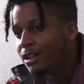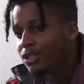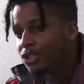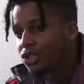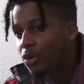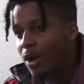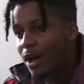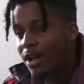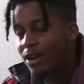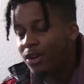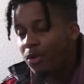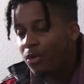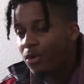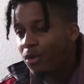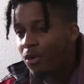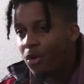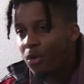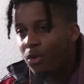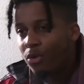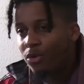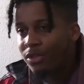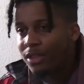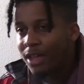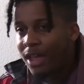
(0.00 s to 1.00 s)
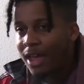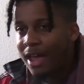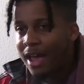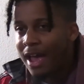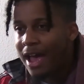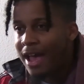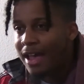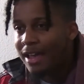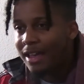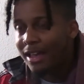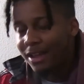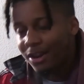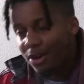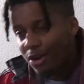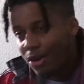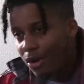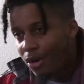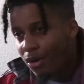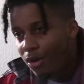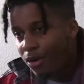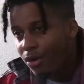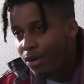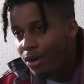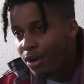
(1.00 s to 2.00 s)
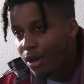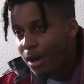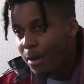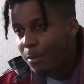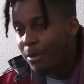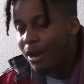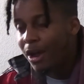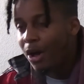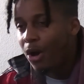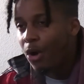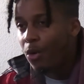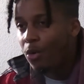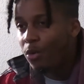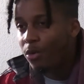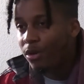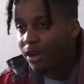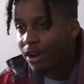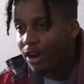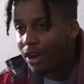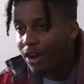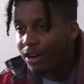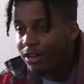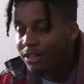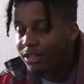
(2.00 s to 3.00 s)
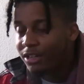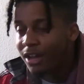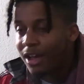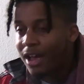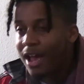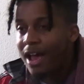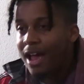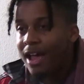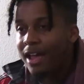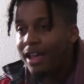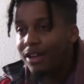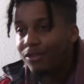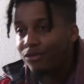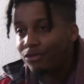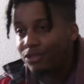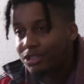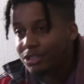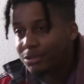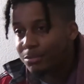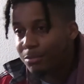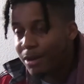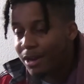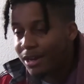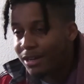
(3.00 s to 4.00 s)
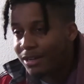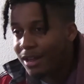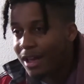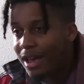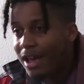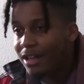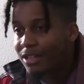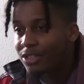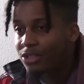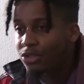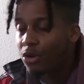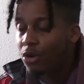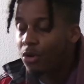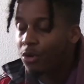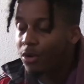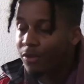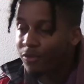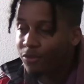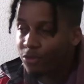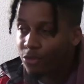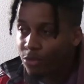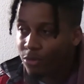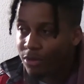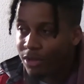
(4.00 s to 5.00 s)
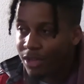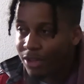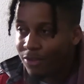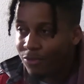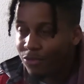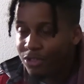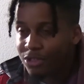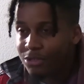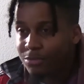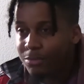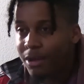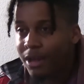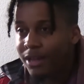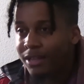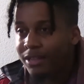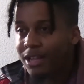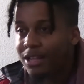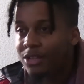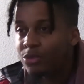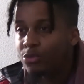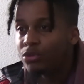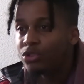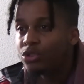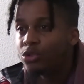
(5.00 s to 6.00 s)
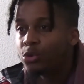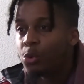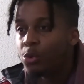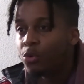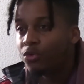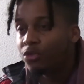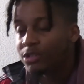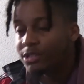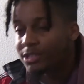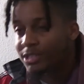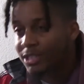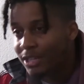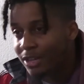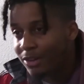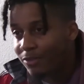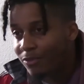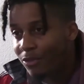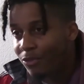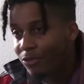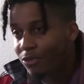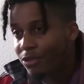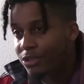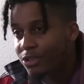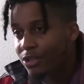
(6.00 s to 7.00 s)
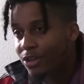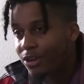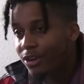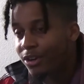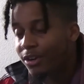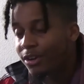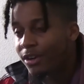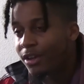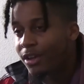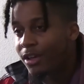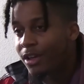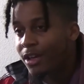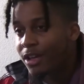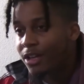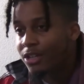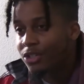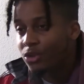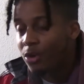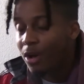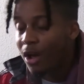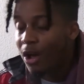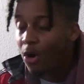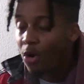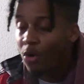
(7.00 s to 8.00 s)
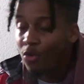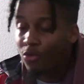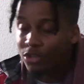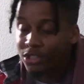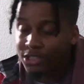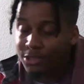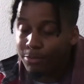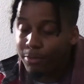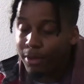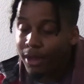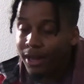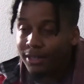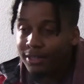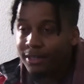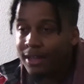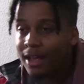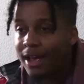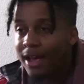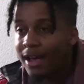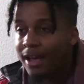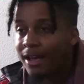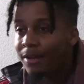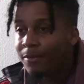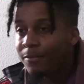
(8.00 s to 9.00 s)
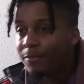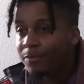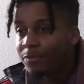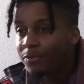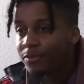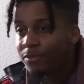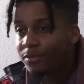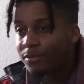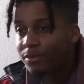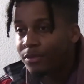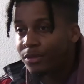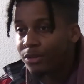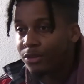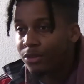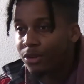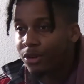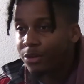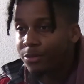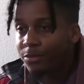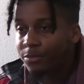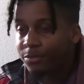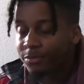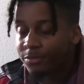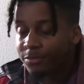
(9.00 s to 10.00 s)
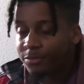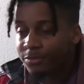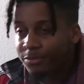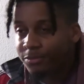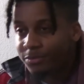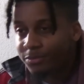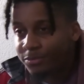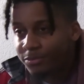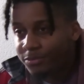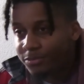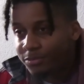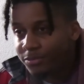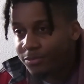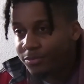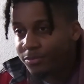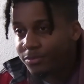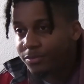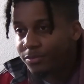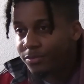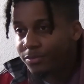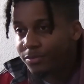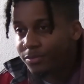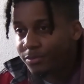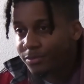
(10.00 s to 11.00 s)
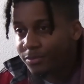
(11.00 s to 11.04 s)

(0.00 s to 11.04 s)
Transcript: So I don't hold that high at all but I hold character high and respect high. So if you give respect, that's what you will receive in return. So I hold respect high. Gotcha. You know? Yeah, yeah.